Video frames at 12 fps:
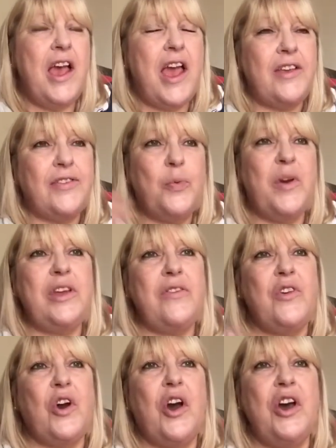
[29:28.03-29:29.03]
It's where
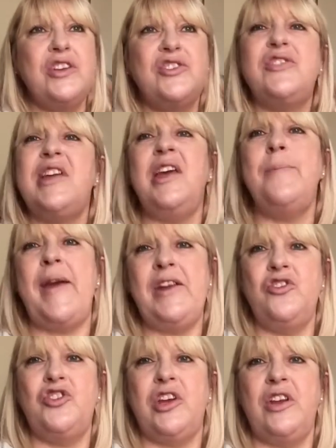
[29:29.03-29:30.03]
you've got a steam
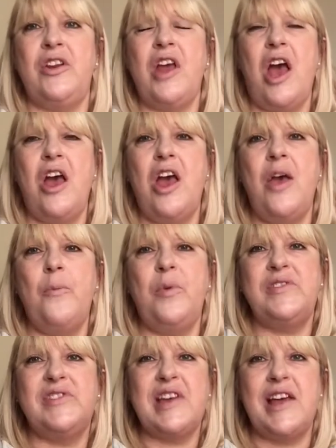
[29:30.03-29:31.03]
engine
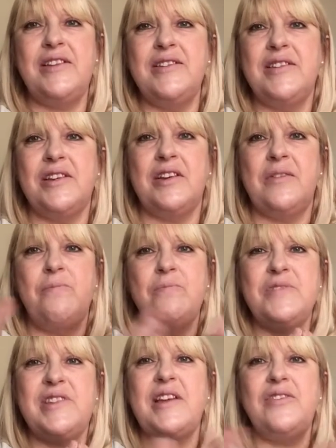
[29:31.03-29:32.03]
with Santa
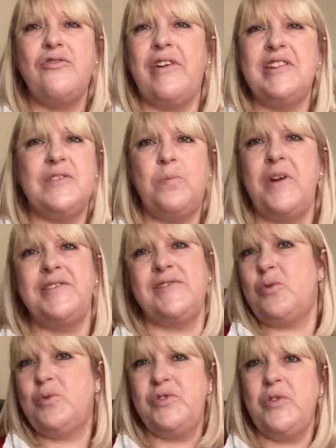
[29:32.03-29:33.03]
Express
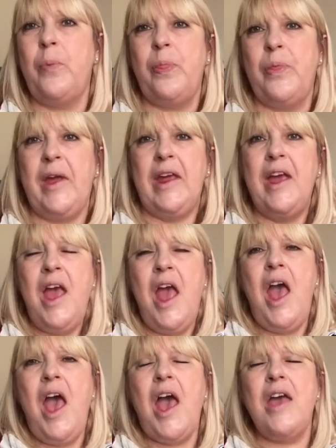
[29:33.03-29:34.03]
or something.
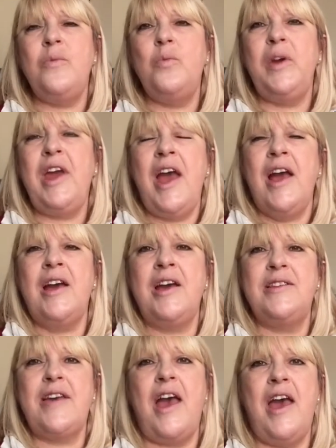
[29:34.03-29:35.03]
And we
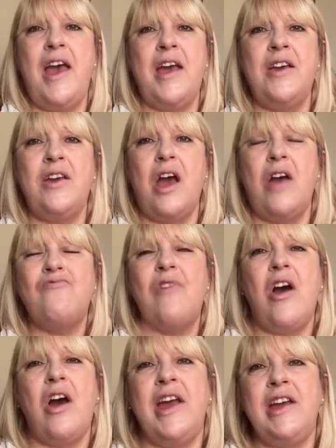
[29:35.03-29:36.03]
had a
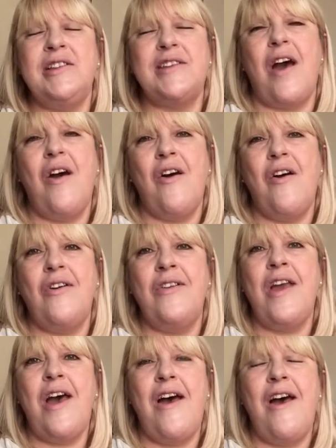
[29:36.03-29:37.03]
ride
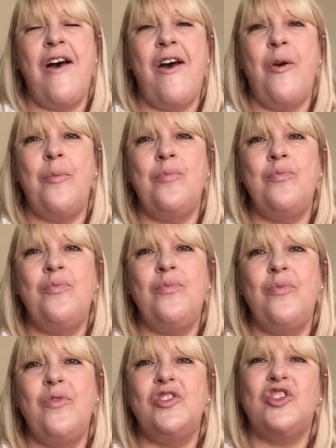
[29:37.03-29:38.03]
on
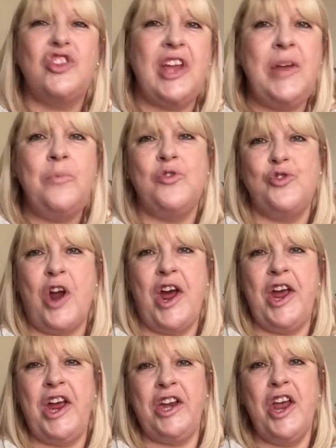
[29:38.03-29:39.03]
steam
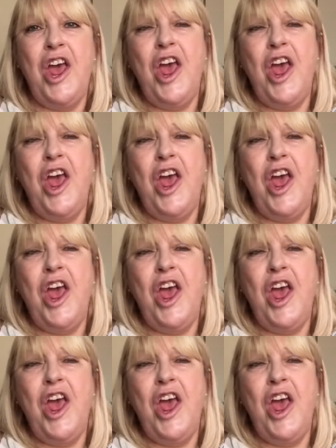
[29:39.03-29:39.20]
train.